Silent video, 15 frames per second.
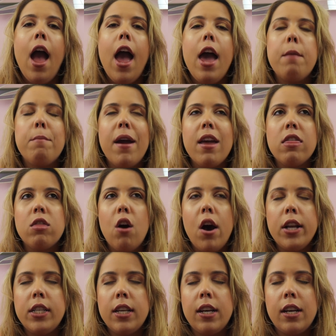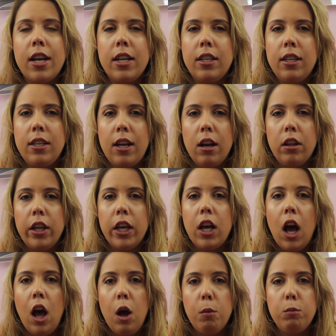And my thought didn't necessarily
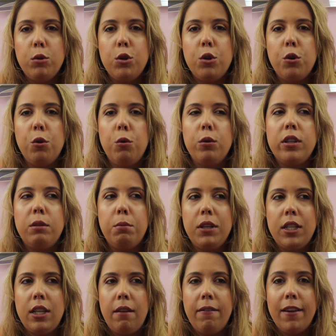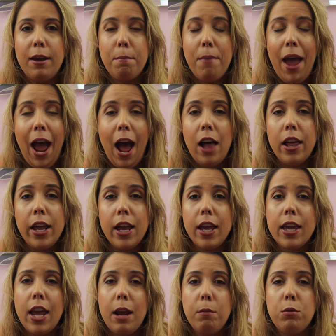come to specific palette,
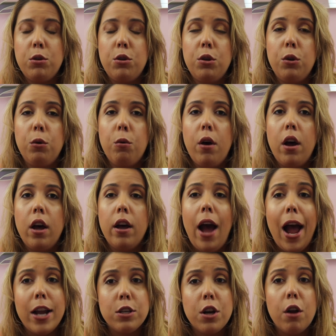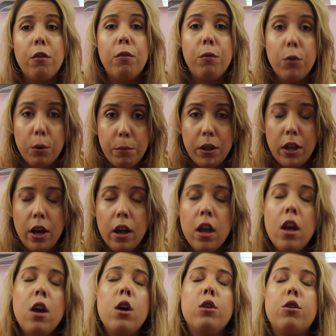it came to eyeshadow formula.
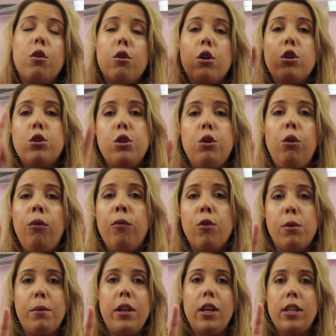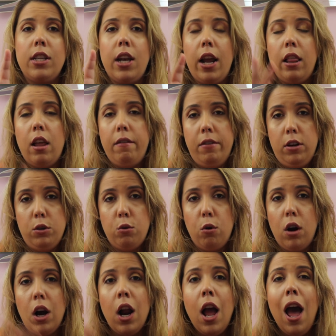So there are two formulas that I love and
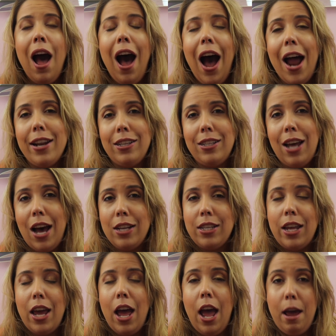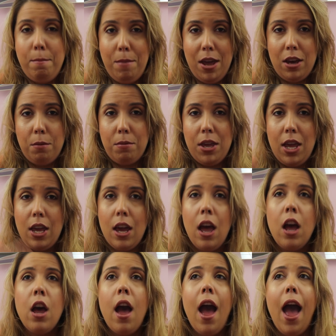adore, Anastasia and Makeup Geek.
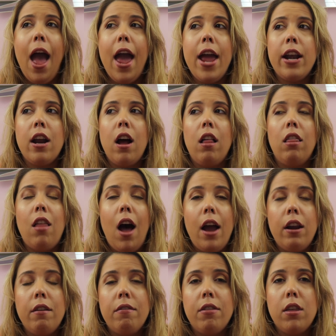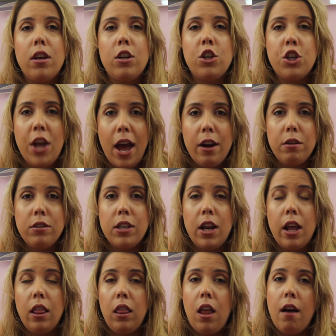And a lot of the shadows
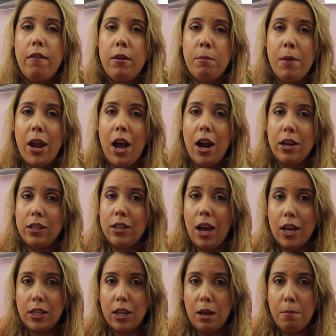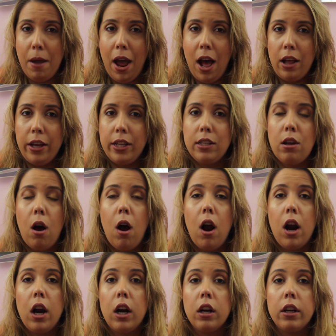that I love in my Anastasia palettes
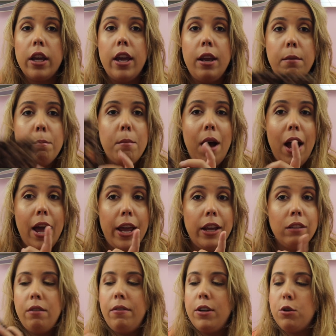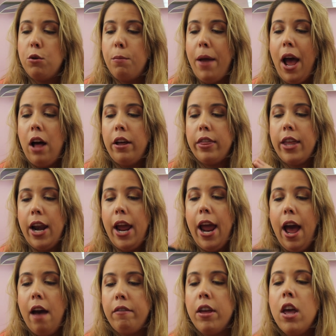are in my individual palette that I
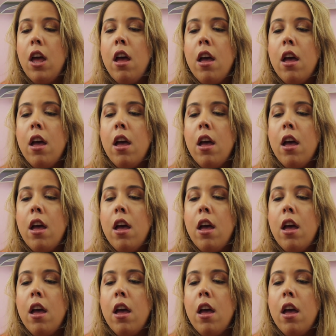have.